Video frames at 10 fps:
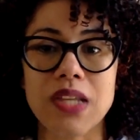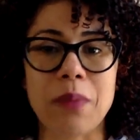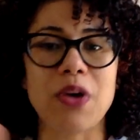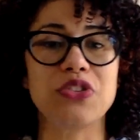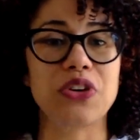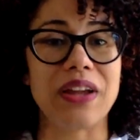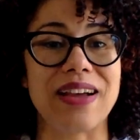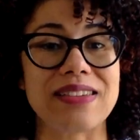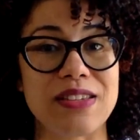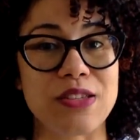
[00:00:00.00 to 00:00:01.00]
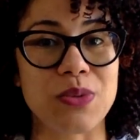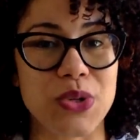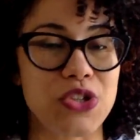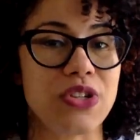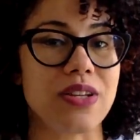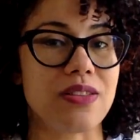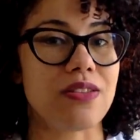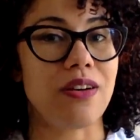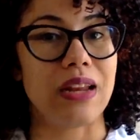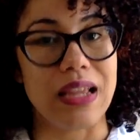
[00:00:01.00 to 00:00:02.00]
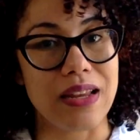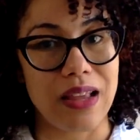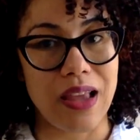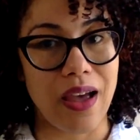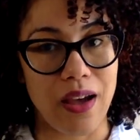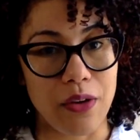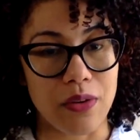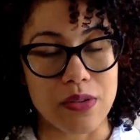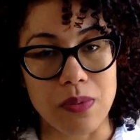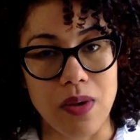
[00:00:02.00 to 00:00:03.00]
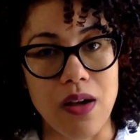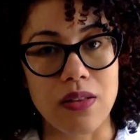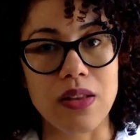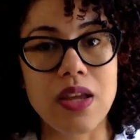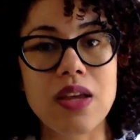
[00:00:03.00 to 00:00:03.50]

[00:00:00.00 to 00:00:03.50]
I'm also going to ask these questions on Indie Hacker as well.